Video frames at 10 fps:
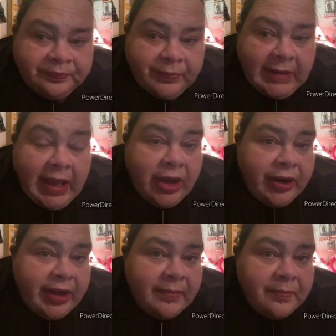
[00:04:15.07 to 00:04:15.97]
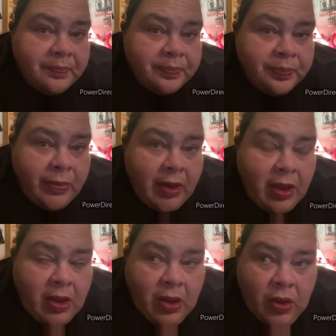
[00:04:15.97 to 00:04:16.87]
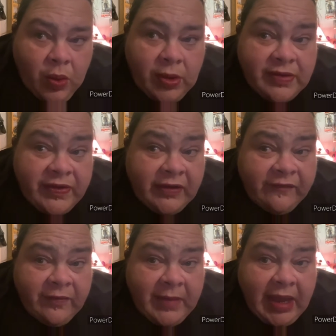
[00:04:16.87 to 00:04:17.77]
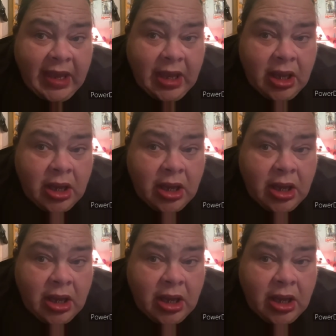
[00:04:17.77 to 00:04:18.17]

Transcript: Carrie was there for me